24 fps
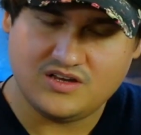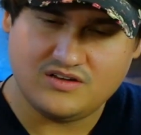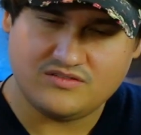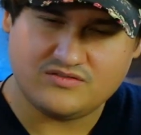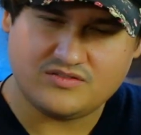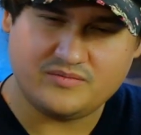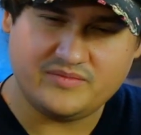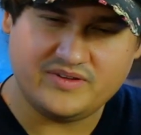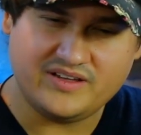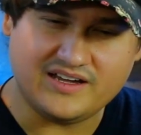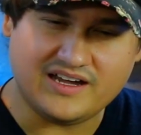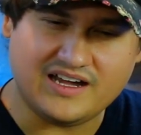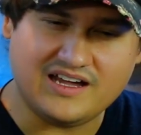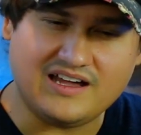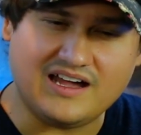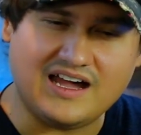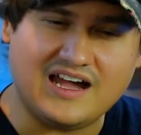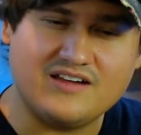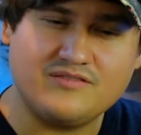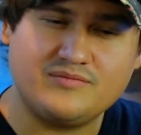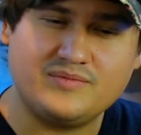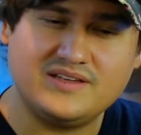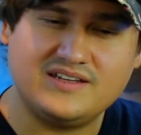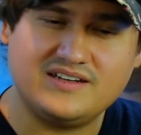for me,
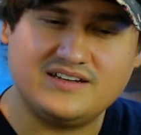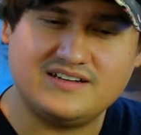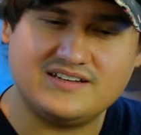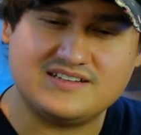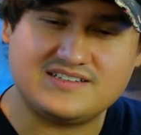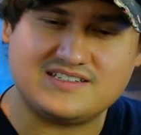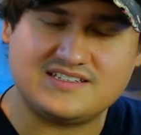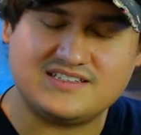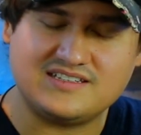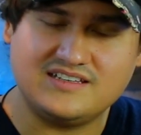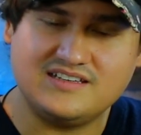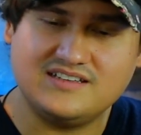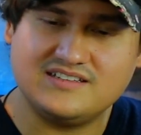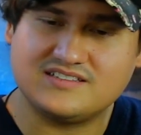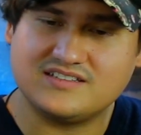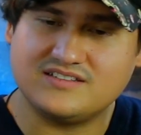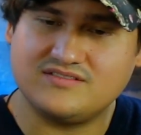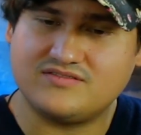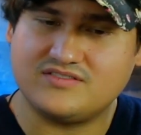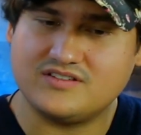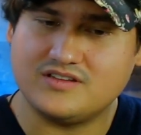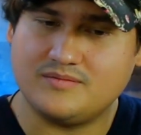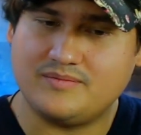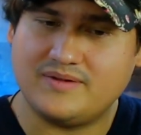I, I've been in a
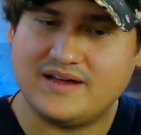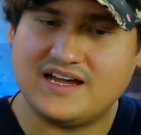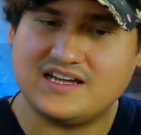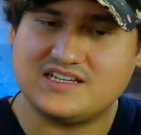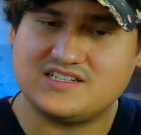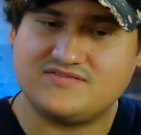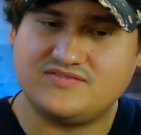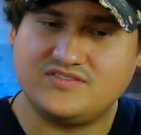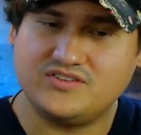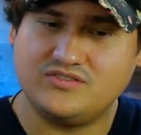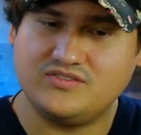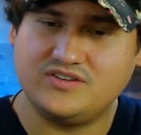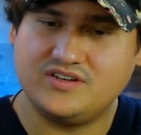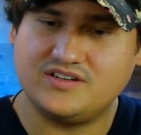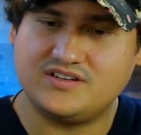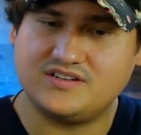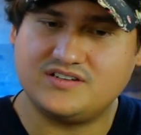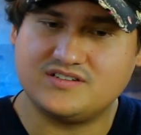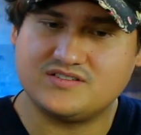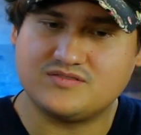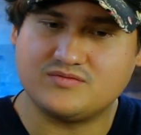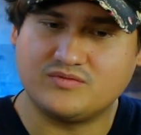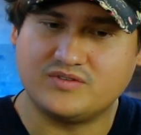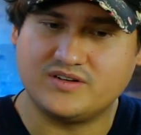season for the past few
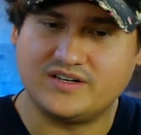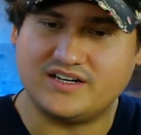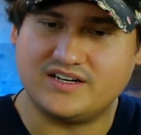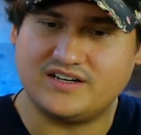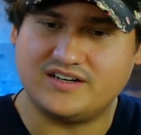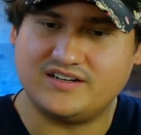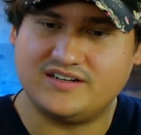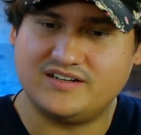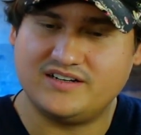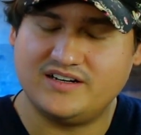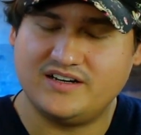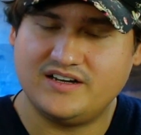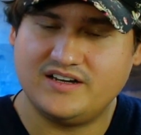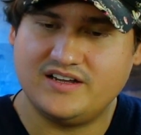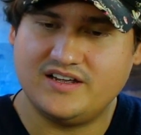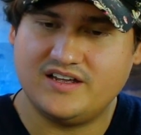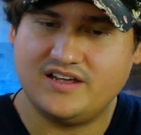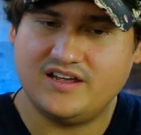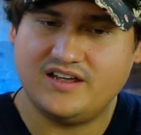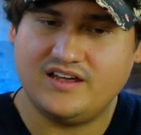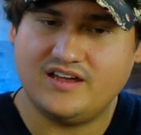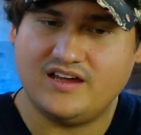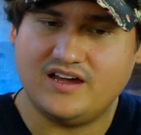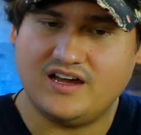years where
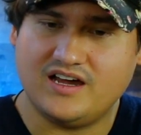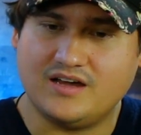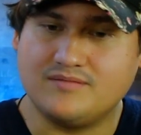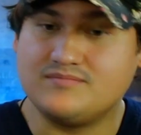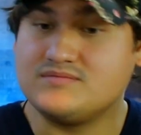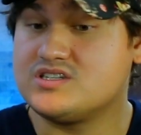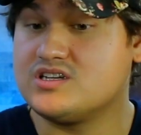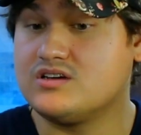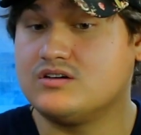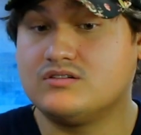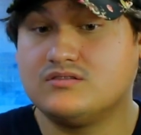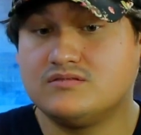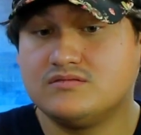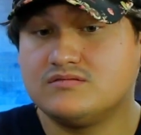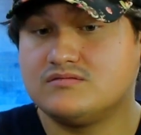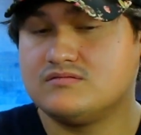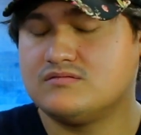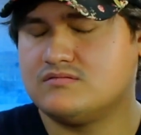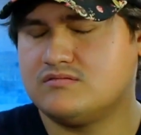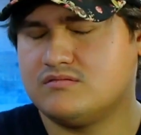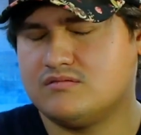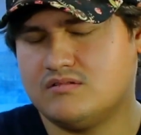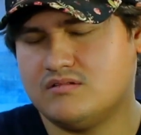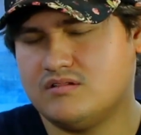um, so,
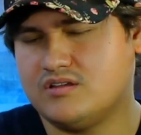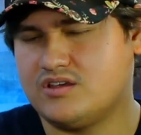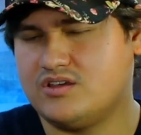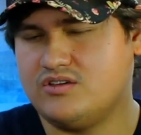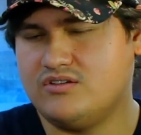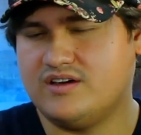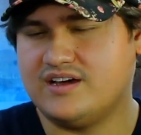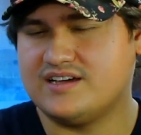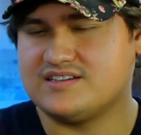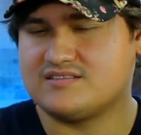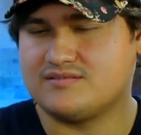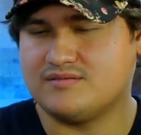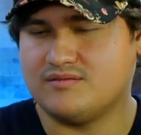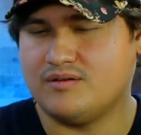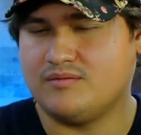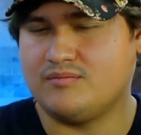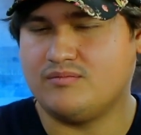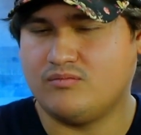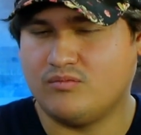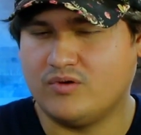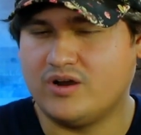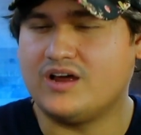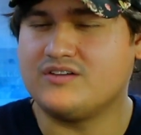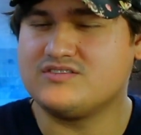like you asked, uh,
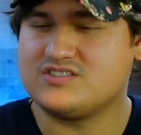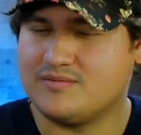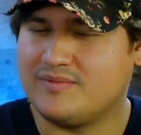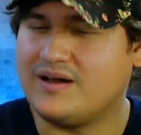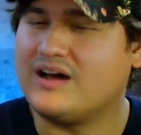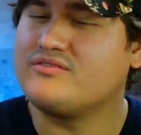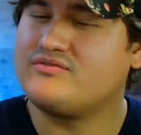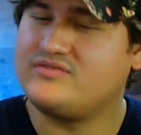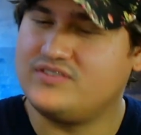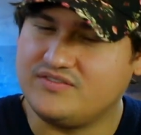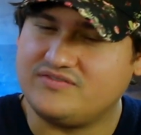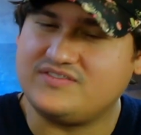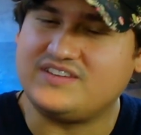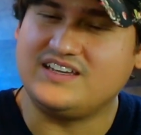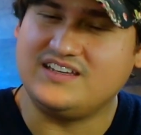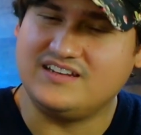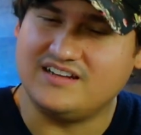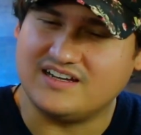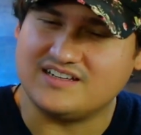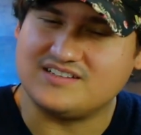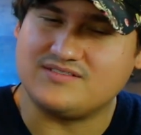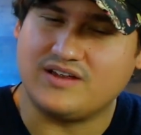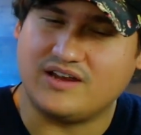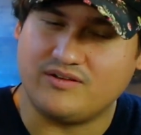when I was about
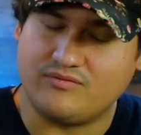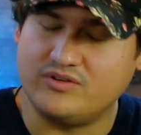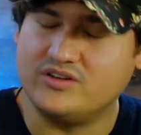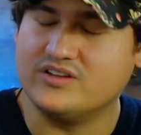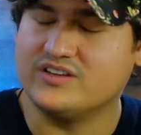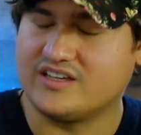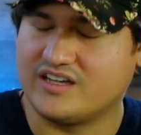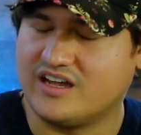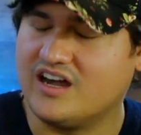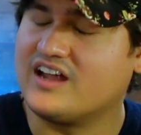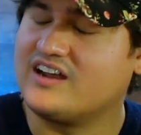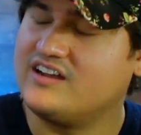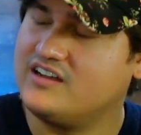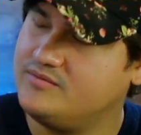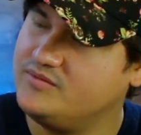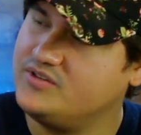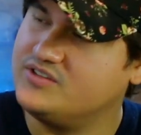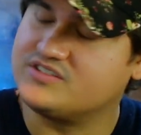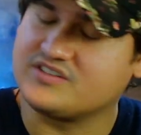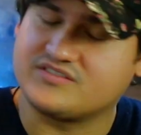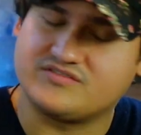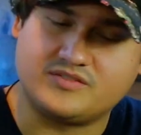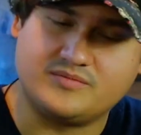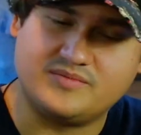15, I, I really got into
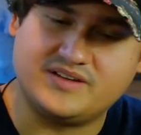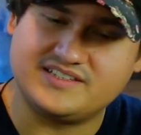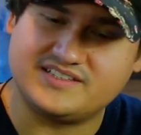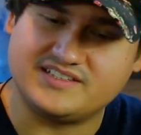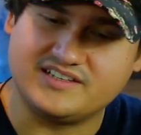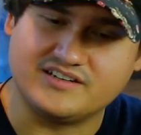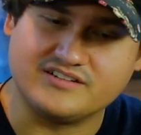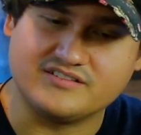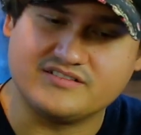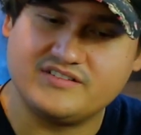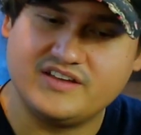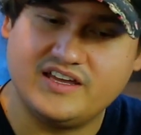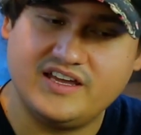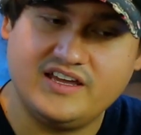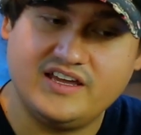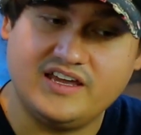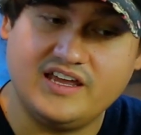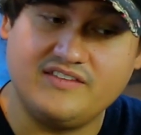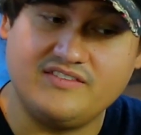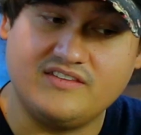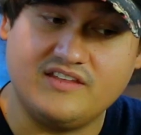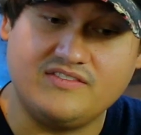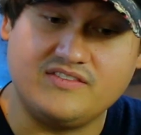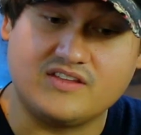music for myself.
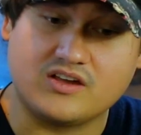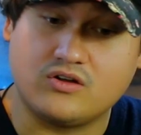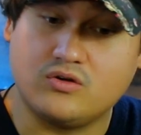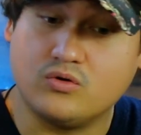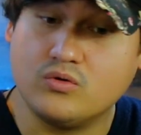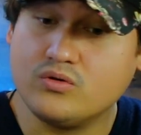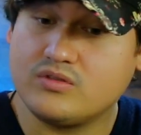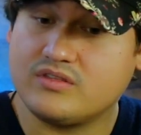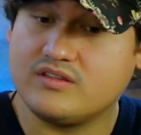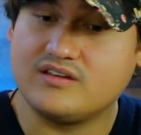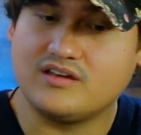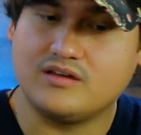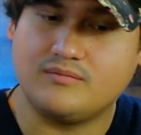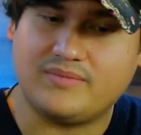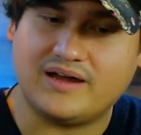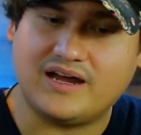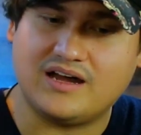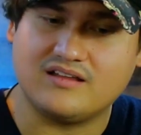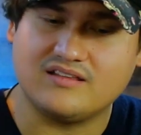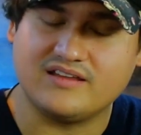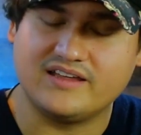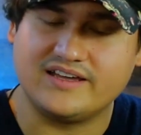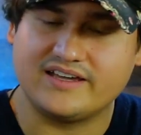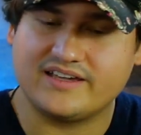Okay. And, and, the cool thing
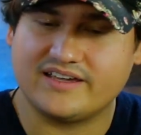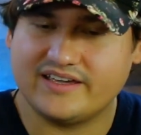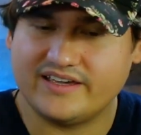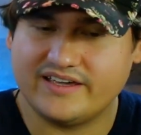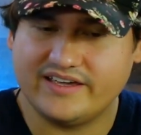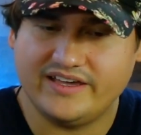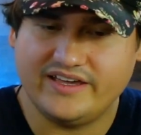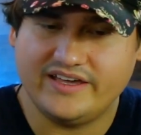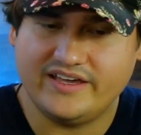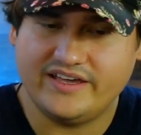about like